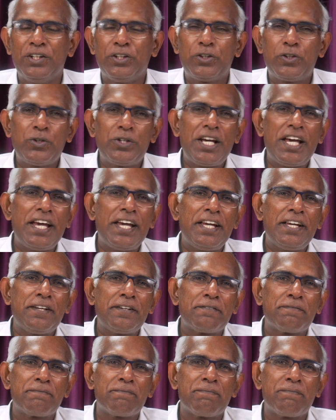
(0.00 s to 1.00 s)

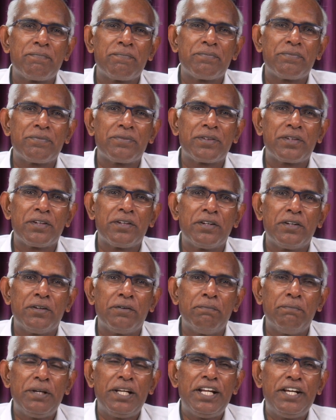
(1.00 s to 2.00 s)
Today,
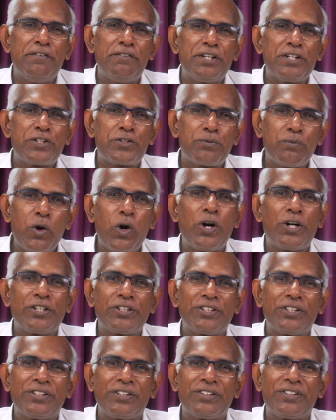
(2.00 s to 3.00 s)
believers
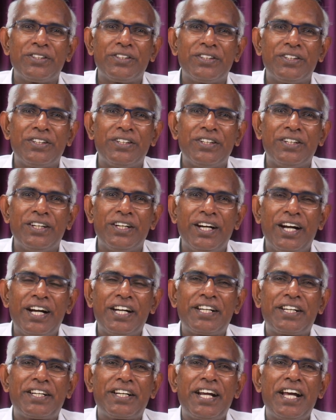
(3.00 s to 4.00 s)
want a
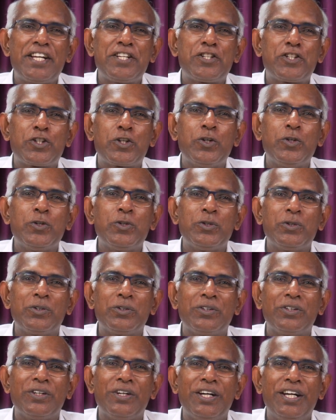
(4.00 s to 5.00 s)
Christ who
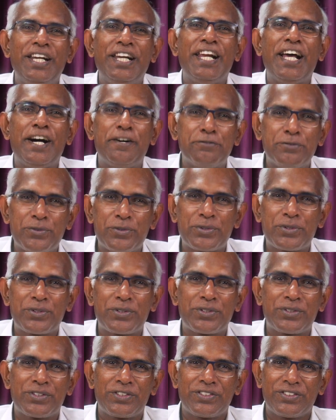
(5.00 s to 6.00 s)

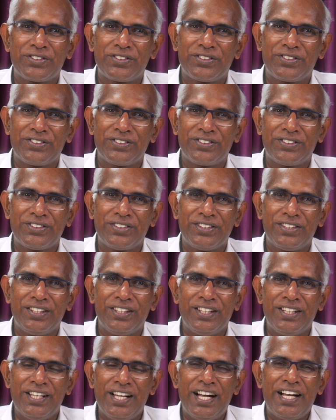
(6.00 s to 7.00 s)
loves,
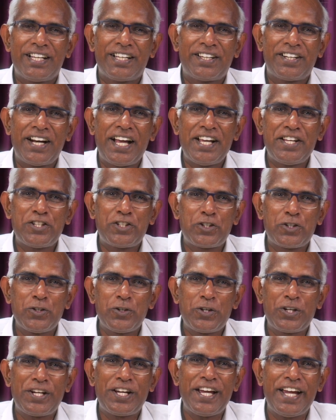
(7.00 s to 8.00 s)
a Christ
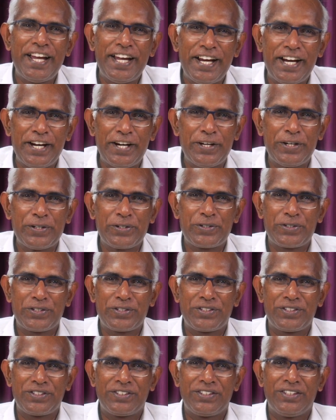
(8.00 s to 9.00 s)
who
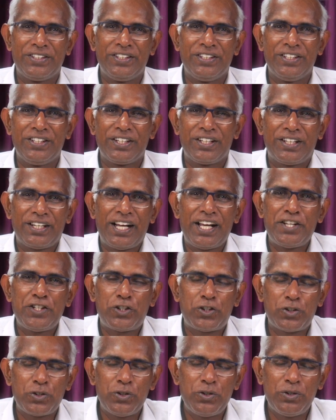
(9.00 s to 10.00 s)
cares,
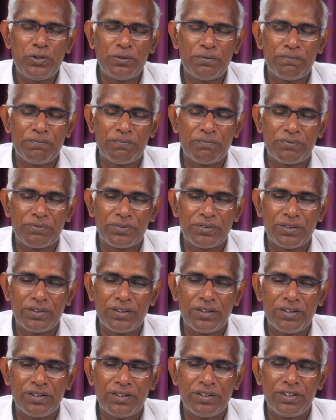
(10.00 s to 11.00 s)
Christ who
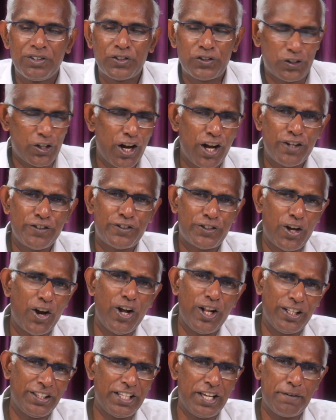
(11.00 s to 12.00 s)
solves
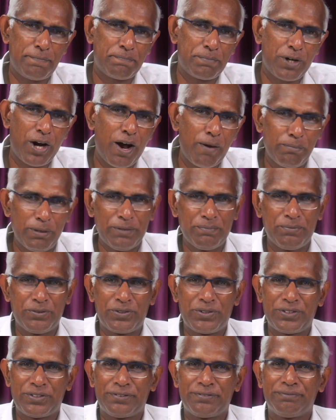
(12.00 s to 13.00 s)
all their
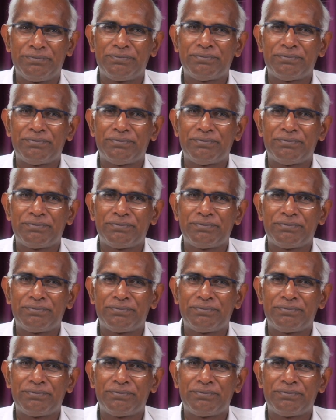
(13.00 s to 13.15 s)
problems,